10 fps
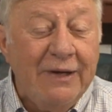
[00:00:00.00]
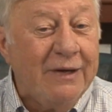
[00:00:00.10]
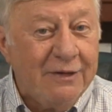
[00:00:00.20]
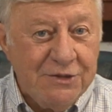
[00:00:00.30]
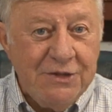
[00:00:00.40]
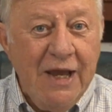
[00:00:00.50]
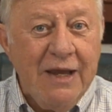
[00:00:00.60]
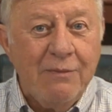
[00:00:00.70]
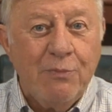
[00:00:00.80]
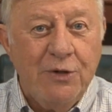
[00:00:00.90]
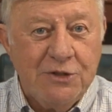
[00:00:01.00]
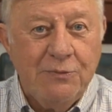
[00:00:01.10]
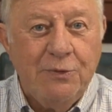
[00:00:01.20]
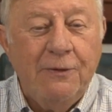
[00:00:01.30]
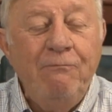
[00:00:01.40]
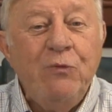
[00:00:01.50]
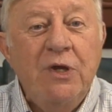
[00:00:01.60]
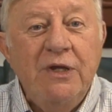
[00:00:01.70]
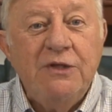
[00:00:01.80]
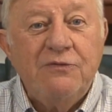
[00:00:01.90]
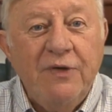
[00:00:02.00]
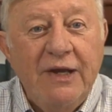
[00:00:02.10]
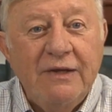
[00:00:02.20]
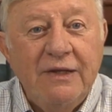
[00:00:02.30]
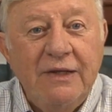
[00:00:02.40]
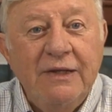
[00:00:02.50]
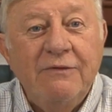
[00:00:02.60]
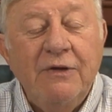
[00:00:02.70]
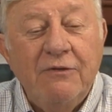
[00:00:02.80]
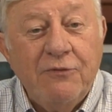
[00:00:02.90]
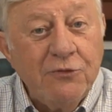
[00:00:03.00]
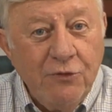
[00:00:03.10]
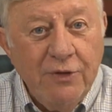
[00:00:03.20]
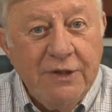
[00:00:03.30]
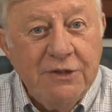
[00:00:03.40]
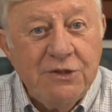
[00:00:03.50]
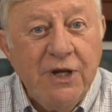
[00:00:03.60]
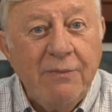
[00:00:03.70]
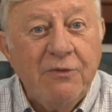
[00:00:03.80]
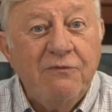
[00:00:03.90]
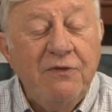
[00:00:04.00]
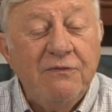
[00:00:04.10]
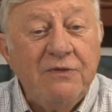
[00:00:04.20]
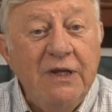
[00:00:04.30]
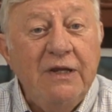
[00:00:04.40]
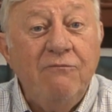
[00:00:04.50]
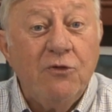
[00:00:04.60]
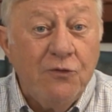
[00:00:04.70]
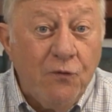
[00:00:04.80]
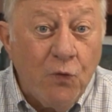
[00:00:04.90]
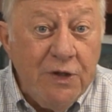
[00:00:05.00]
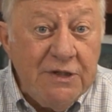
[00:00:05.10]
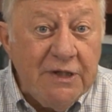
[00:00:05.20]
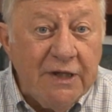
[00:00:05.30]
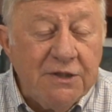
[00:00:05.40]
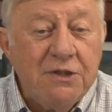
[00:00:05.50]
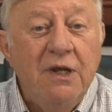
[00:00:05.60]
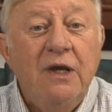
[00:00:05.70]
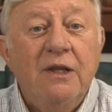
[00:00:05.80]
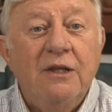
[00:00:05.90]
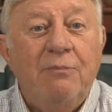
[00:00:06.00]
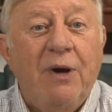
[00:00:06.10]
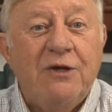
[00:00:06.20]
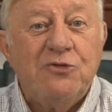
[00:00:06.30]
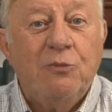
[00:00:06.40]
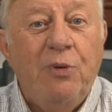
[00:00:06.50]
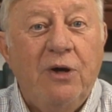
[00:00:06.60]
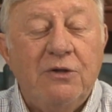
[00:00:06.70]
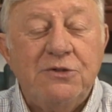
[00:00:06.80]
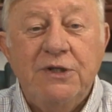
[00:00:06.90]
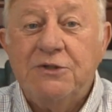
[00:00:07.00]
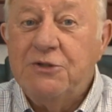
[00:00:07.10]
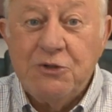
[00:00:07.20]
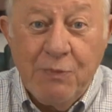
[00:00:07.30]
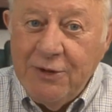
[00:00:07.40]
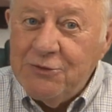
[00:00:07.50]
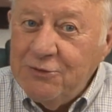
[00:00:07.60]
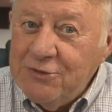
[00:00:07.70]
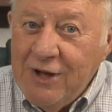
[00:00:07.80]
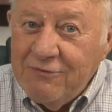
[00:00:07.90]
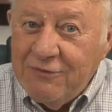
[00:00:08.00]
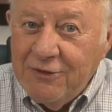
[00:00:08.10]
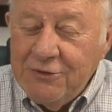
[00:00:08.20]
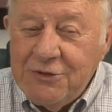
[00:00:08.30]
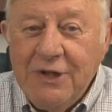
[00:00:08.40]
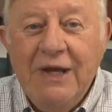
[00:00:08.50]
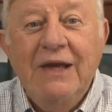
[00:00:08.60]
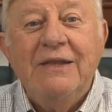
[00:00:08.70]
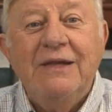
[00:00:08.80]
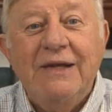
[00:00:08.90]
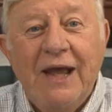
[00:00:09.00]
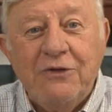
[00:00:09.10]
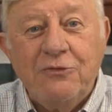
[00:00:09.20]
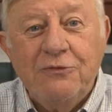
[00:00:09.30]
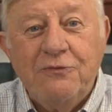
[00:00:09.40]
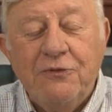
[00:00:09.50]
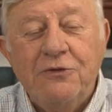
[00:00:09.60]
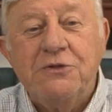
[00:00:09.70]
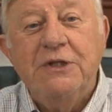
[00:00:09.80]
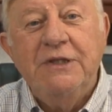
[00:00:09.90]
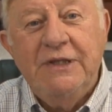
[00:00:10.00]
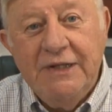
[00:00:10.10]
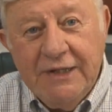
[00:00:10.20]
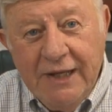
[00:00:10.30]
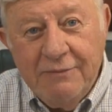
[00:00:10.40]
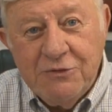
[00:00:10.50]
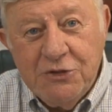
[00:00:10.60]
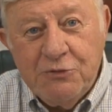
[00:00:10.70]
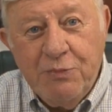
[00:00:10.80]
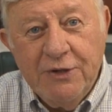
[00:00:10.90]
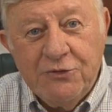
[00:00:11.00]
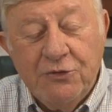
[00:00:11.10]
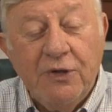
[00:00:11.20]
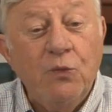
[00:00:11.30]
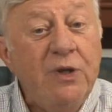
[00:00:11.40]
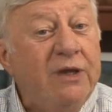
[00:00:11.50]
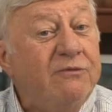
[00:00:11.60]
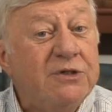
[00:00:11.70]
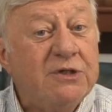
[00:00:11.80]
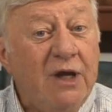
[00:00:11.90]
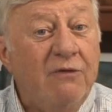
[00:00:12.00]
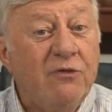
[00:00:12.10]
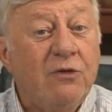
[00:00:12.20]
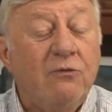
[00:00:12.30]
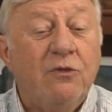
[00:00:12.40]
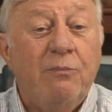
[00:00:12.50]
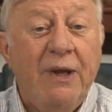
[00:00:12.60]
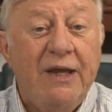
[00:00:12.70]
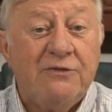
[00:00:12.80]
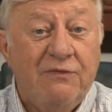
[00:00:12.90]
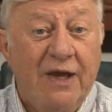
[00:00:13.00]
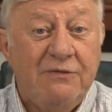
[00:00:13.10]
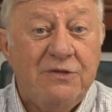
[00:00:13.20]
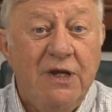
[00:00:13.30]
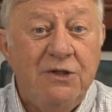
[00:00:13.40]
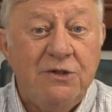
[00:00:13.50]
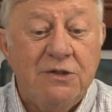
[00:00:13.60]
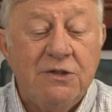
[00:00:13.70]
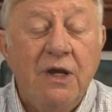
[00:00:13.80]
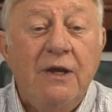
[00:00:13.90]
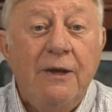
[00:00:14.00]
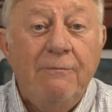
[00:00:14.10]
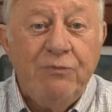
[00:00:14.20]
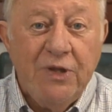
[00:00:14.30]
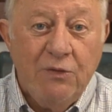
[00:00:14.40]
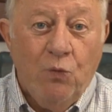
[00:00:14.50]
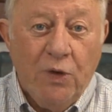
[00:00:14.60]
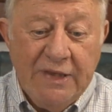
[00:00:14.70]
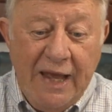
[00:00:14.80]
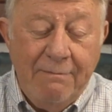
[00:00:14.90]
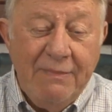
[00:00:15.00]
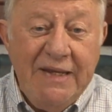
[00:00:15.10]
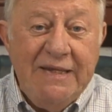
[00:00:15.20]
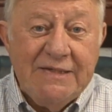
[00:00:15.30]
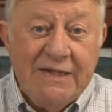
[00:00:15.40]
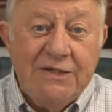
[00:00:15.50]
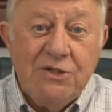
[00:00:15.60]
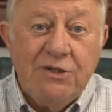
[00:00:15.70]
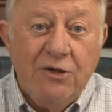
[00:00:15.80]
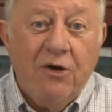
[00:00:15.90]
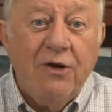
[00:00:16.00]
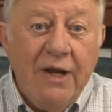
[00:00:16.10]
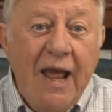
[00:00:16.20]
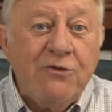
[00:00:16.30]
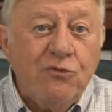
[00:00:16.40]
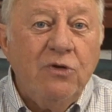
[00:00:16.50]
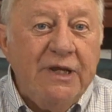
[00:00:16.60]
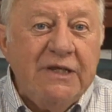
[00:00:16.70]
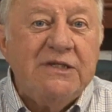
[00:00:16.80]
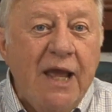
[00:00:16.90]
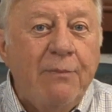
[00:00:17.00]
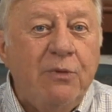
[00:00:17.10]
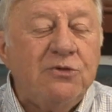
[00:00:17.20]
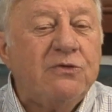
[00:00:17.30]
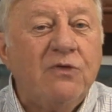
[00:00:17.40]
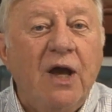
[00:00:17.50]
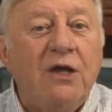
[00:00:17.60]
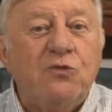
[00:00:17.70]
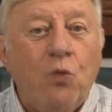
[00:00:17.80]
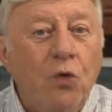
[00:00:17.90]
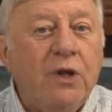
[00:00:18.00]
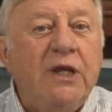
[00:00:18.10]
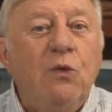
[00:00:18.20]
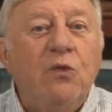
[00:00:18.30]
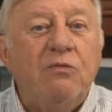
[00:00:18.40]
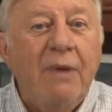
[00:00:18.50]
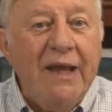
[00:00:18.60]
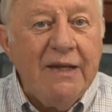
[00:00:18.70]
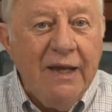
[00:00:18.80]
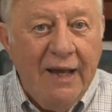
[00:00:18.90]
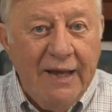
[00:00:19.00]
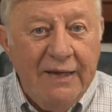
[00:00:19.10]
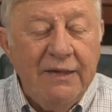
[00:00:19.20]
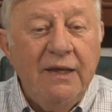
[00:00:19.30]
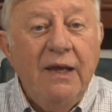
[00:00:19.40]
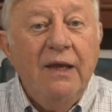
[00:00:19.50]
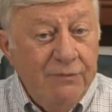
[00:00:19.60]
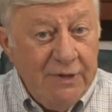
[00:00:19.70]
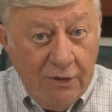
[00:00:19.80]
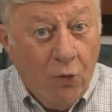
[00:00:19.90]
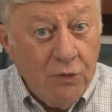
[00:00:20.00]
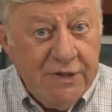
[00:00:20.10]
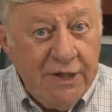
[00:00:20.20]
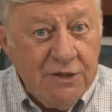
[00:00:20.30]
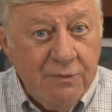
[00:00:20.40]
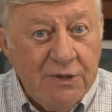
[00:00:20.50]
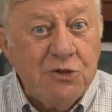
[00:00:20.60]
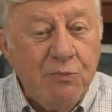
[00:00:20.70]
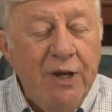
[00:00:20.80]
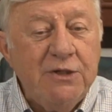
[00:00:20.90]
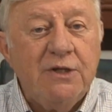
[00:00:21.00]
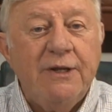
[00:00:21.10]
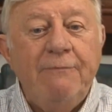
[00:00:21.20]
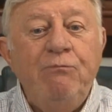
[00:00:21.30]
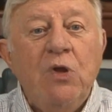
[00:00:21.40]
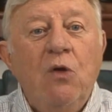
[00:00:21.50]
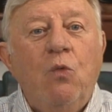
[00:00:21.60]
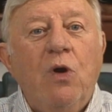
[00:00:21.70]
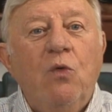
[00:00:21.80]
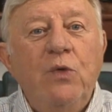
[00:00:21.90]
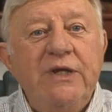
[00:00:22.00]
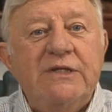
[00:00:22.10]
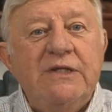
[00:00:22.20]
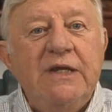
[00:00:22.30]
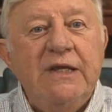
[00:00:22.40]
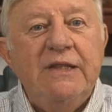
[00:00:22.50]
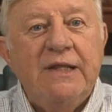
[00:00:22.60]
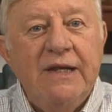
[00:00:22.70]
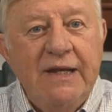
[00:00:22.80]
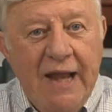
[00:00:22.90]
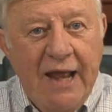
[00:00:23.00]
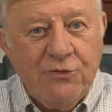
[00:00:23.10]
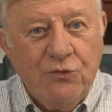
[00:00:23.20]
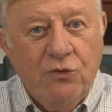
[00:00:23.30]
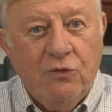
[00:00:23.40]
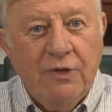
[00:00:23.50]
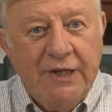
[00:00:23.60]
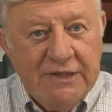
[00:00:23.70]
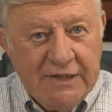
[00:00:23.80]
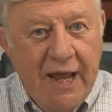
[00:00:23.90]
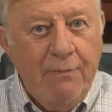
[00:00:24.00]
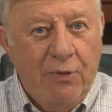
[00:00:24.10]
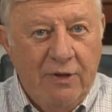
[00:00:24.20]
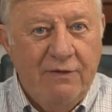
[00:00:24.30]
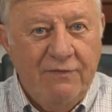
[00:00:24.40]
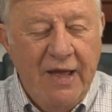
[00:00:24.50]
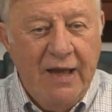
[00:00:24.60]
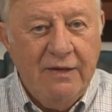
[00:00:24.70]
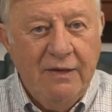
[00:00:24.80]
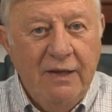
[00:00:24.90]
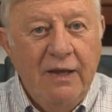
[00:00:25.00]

And our second principle is found in 1 Corinthians chapter 15, verse 46 the Apostle Paul says the spiritual is not first, the natural is first, and then comes the spiritual. And we have discovered over the past five sessions that what that means is that there are natural examples of God's working with mankind in the Old Testament, especially, where we see the natural example of that.